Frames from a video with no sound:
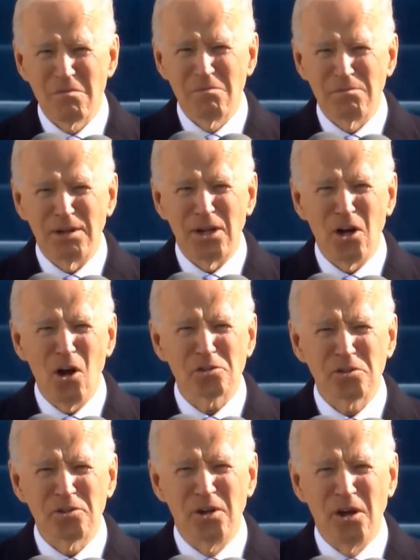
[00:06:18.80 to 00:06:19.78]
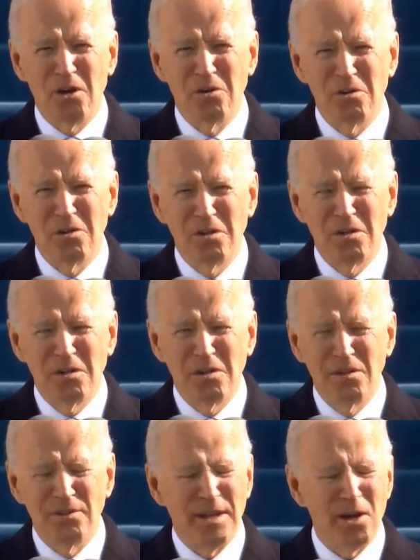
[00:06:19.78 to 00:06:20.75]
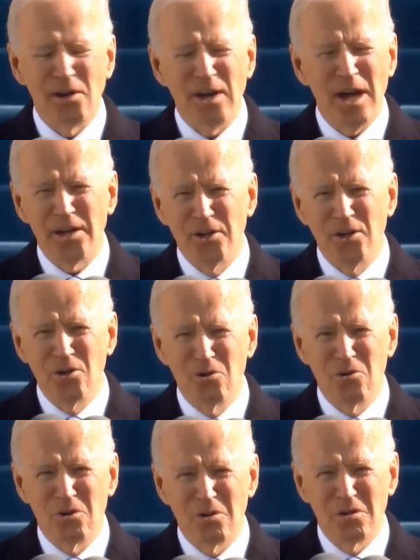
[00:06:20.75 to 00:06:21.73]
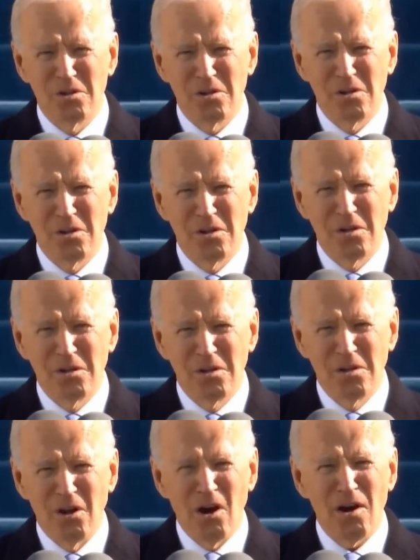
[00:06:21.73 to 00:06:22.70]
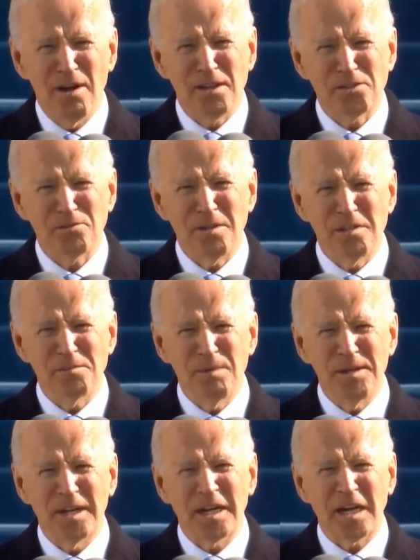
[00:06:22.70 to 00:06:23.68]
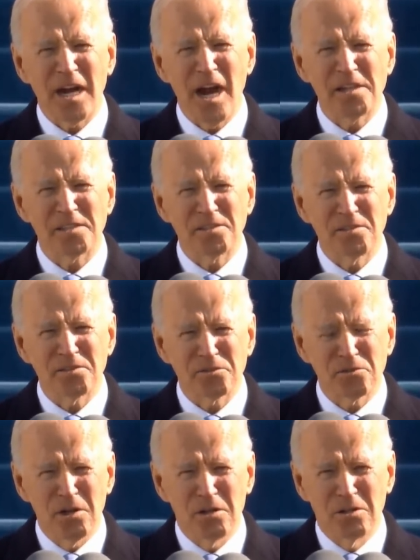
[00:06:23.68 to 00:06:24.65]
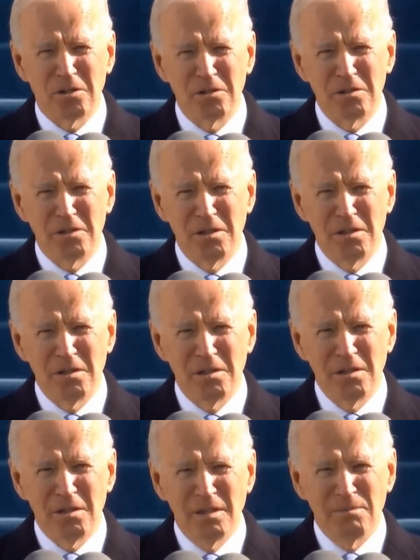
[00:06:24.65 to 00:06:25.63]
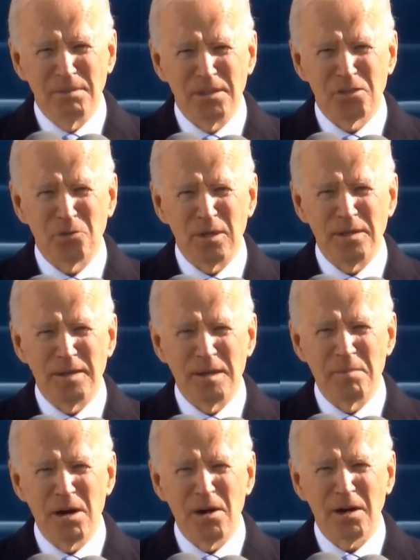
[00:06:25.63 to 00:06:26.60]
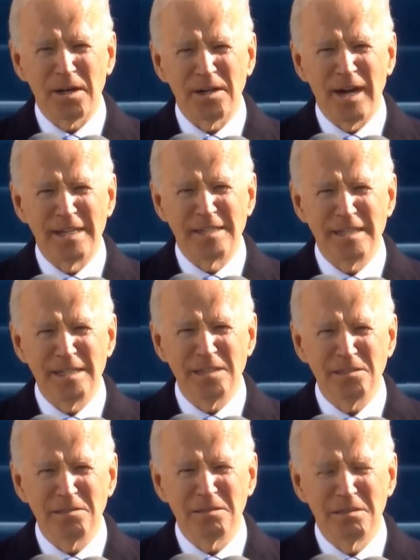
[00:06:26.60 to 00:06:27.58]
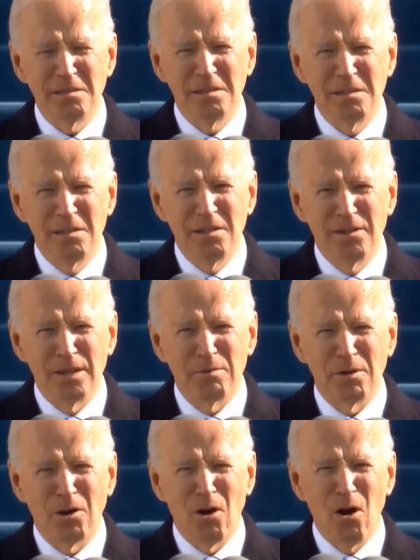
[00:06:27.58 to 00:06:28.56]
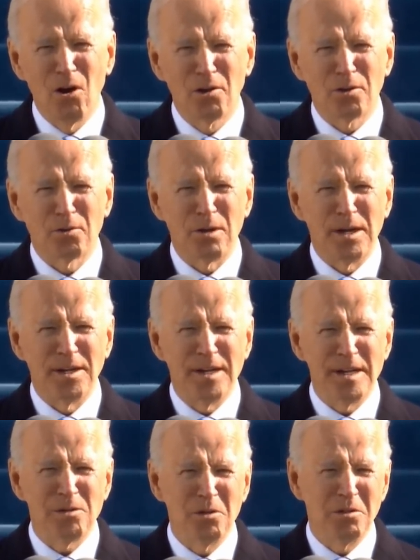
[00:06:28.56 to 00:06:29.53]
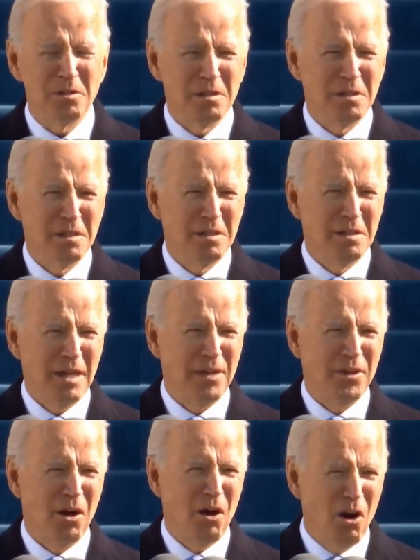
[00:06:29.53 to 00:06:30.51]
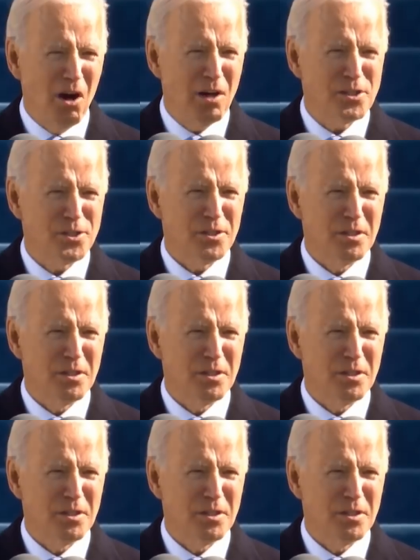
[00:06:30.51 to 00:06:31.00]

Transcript: But I also know they are not new. Our history has been a constant struggle between the American ideal that we're all created equal and the harsh,